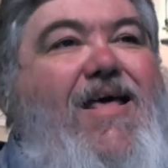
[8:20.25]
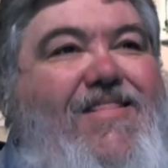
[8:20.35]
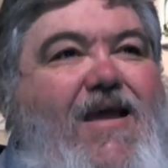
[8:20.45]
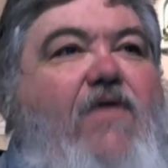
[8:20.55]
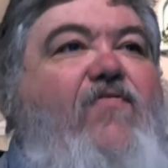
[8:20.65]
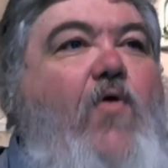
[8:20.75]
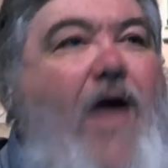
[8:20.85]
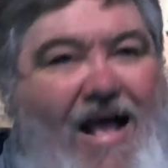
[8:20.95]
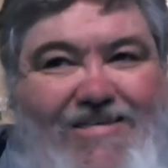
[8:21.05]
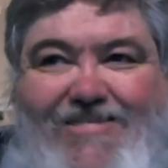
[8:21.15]
Therefore,
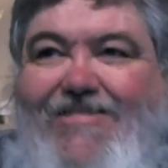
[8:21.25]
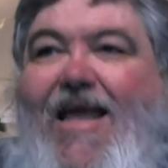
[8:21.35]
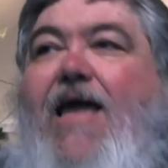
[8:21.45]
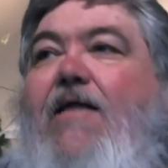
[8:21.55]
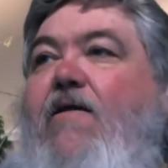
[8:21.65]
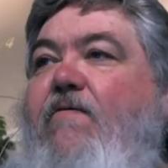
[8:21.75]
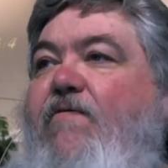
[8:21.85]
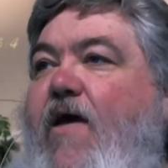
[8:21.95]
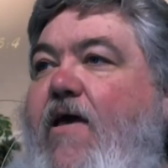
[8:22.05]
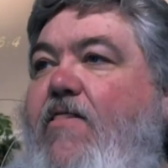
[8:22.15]
I stand in
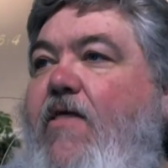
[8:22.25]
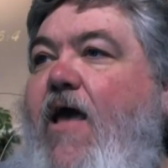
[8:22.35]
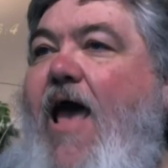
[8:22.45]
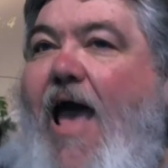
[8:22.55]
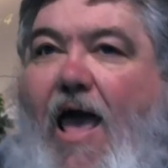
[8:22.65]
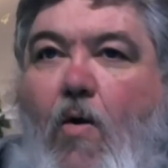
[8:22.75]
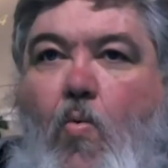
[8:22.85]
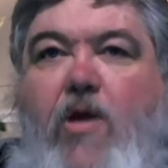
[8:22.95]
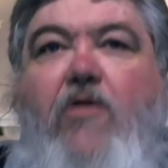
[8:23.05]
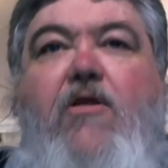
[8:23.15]
faith. I
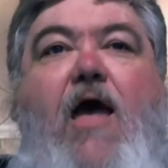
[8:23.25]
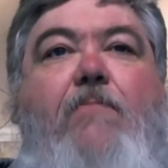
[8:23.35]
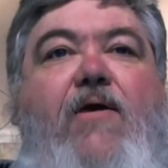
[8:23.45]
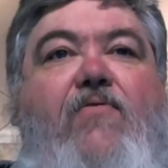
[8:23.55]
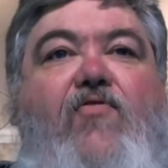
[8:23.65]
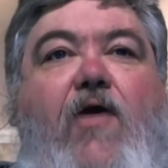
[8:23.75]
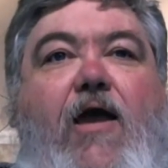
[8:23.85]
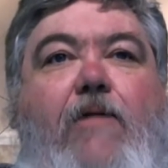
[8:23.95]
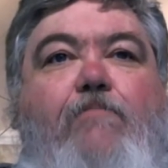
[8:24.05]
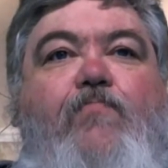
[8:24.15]
will not be
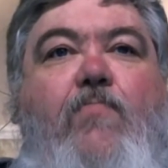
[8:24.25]
afraid.